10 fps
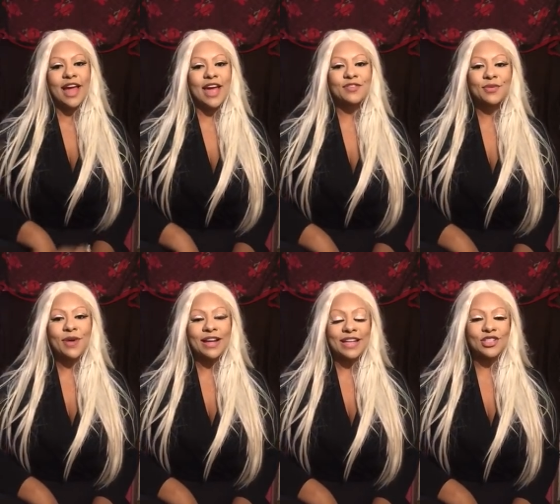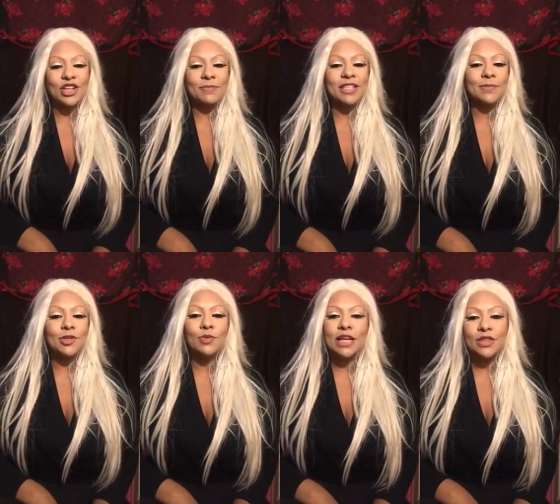Hi everyone, it's Jamie
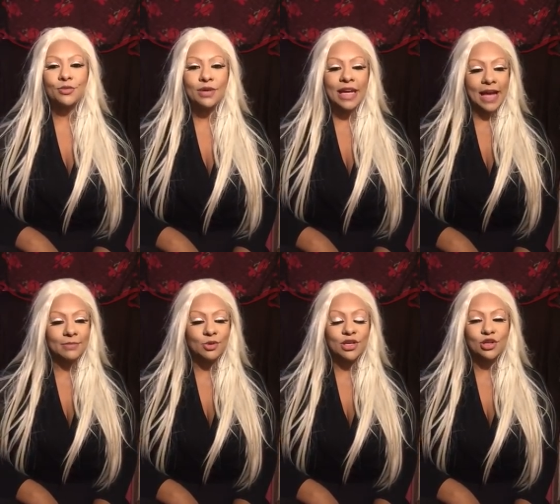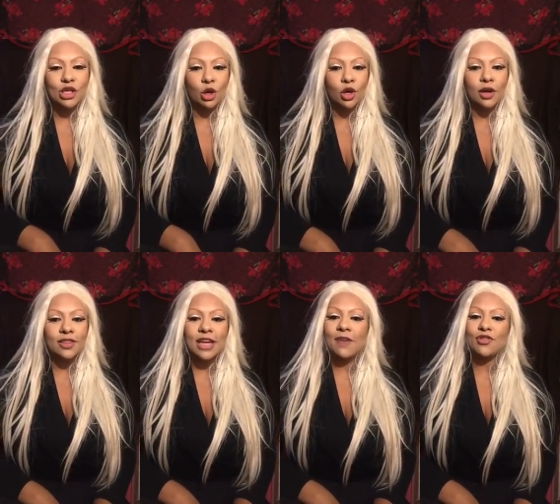Zebra 23. I am doing your tarot card
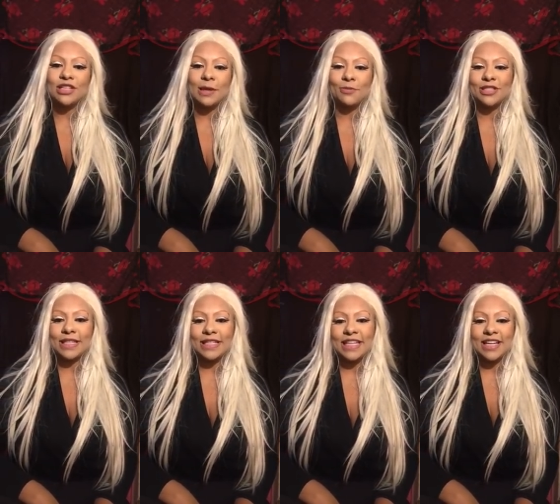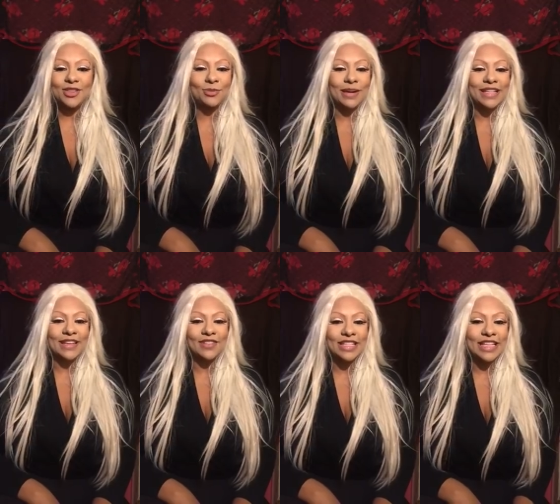of the day for December 16th,
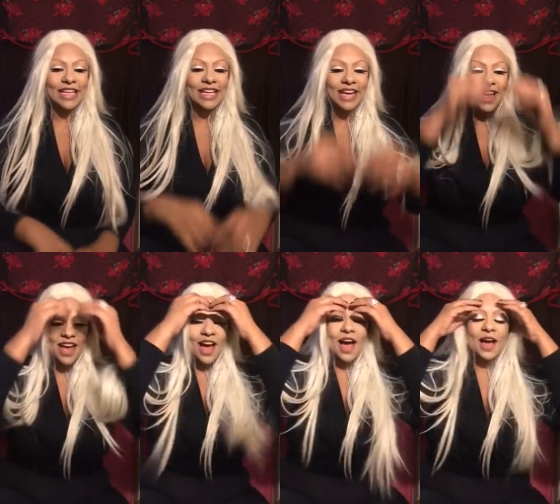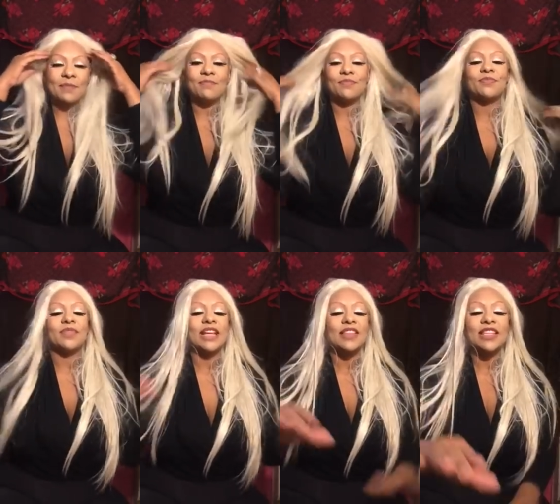2017.
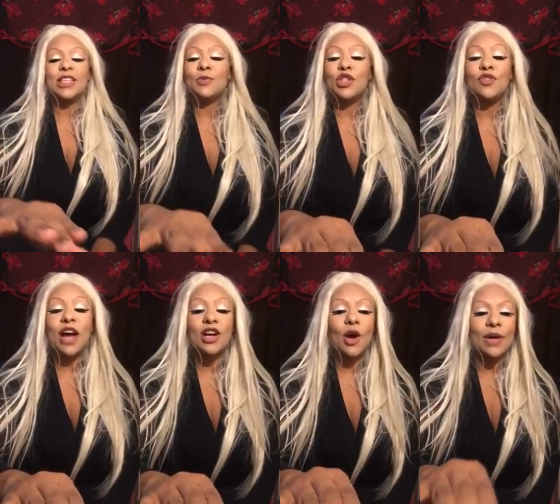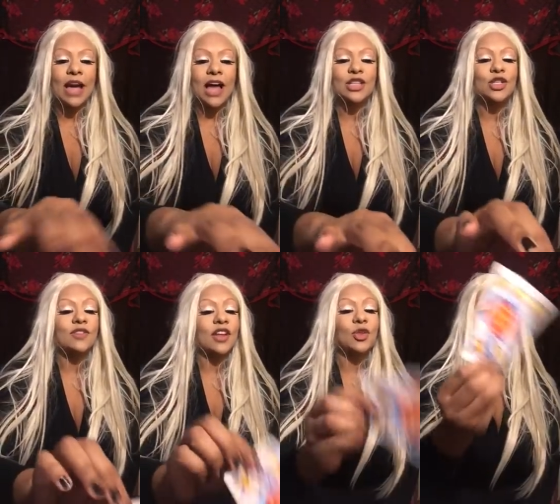This is what you've got going on. So
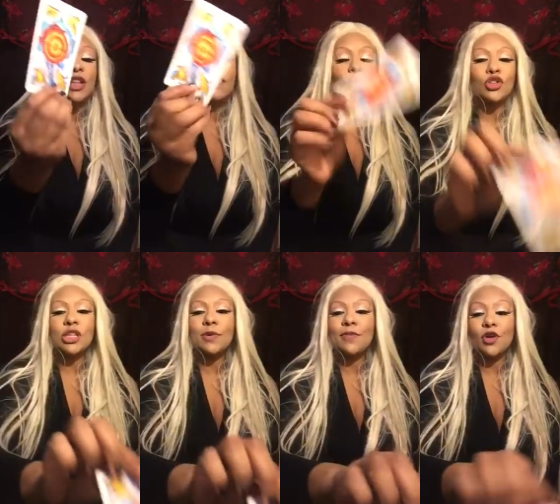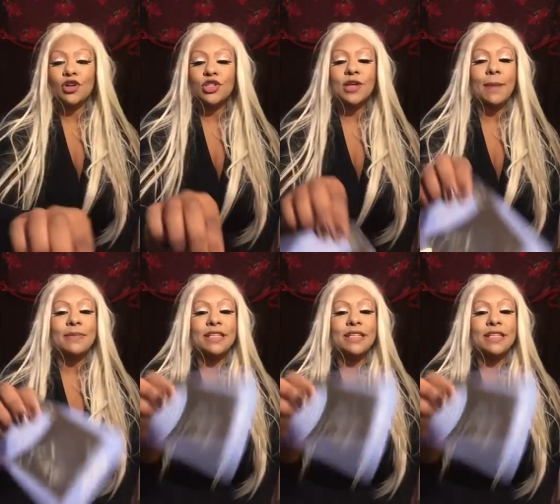you've got the Wheel of Fortune reverse, you've got